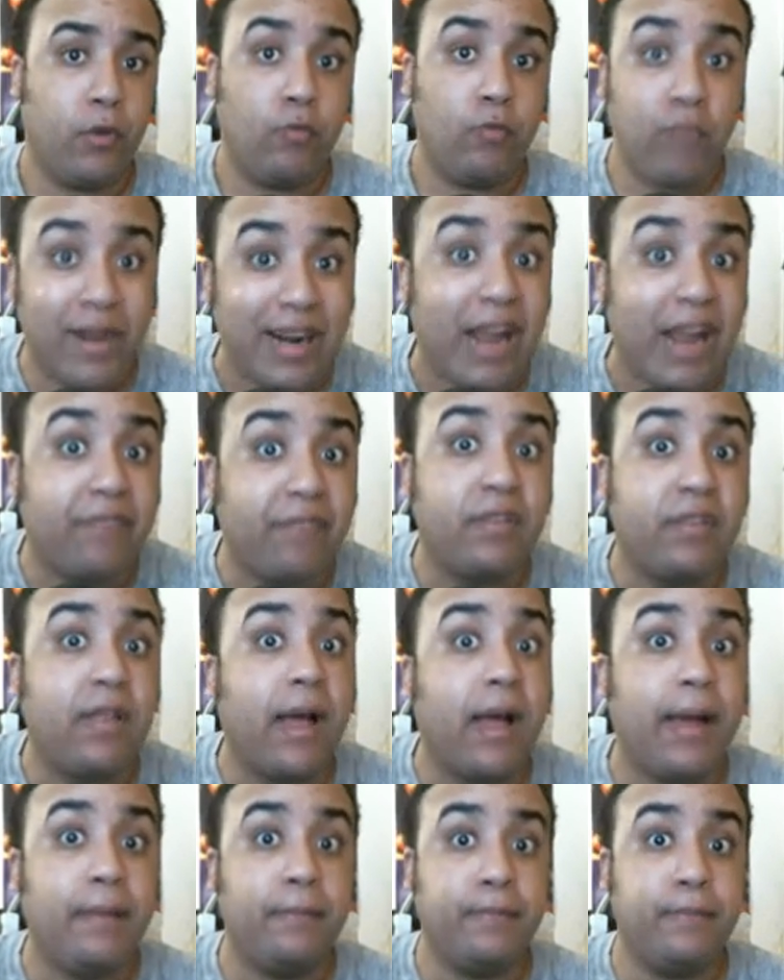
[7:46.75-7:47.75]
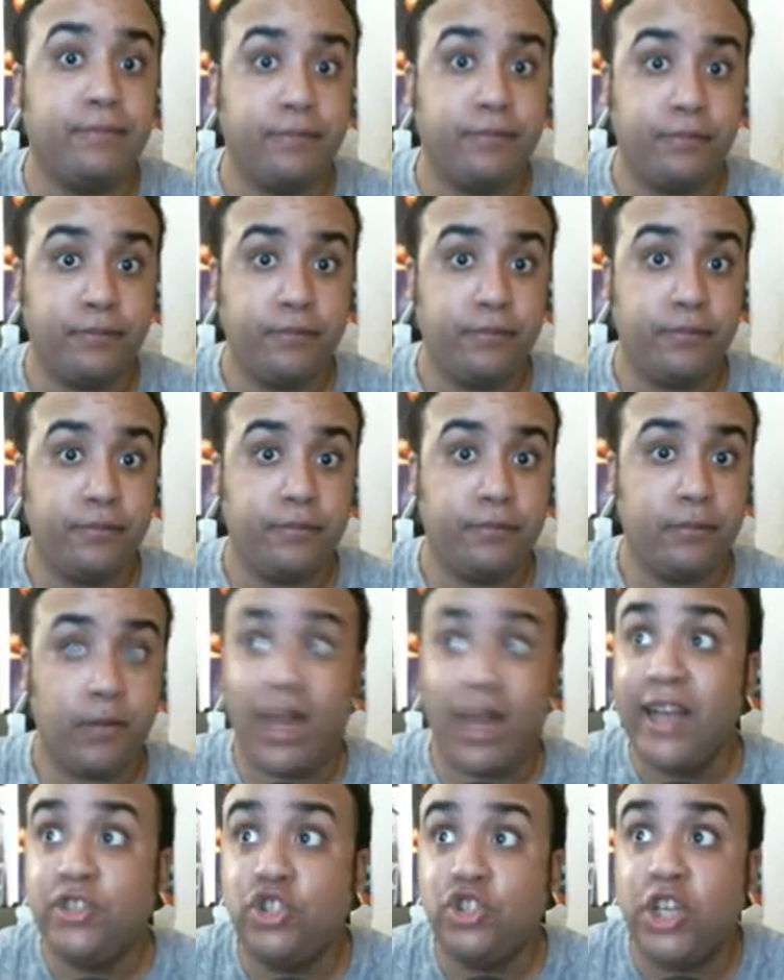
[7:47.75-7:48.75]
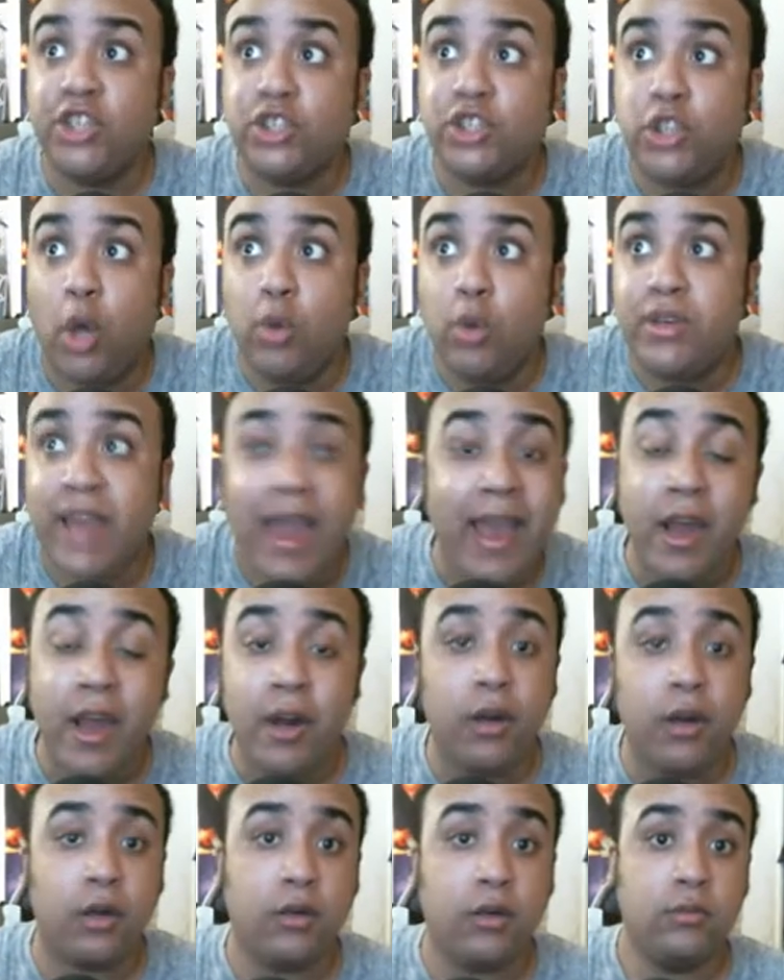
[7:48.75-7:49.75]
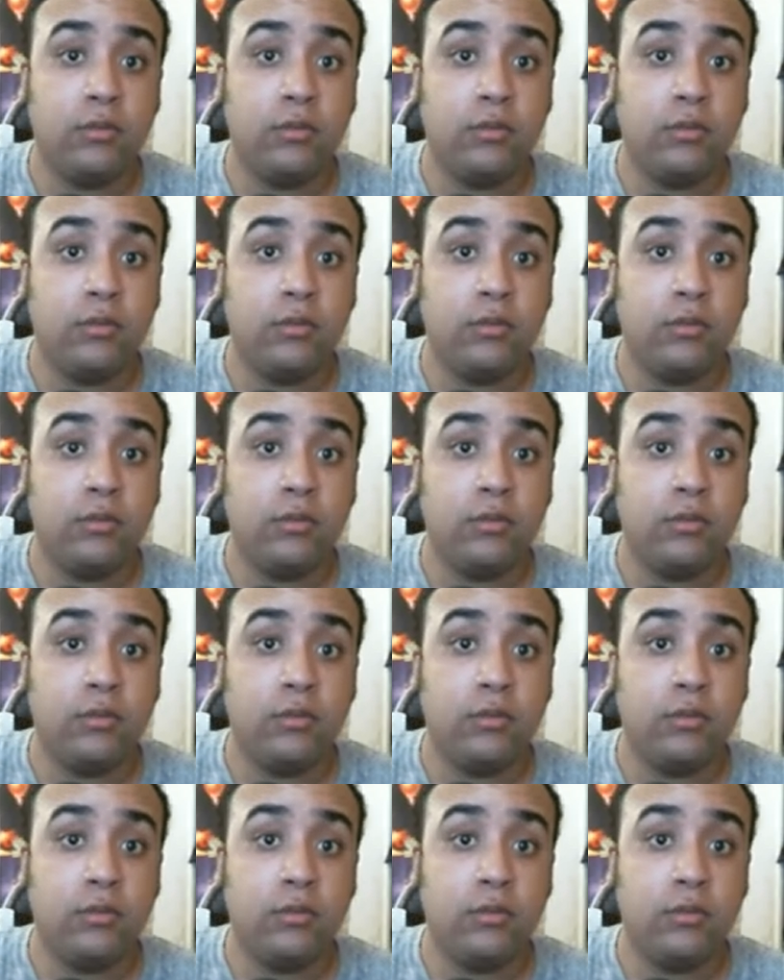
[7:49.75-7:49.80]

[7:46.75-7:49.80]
Right after that. I just don't care.